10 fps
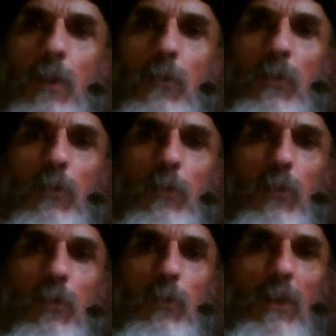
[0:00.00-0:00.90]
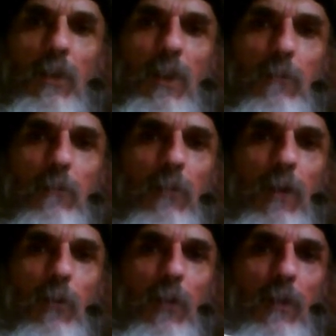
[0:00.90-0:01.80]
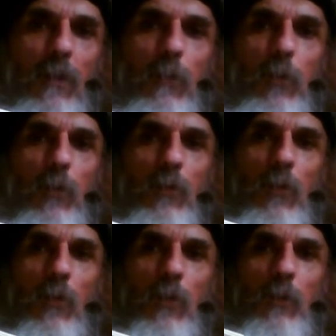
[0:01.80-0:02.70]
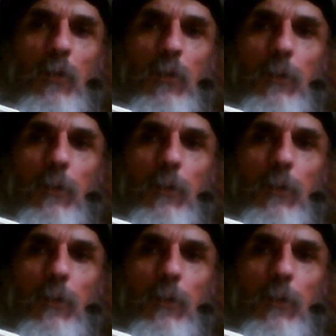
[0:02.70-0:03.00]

we just want to read the, about whether they're poison or not.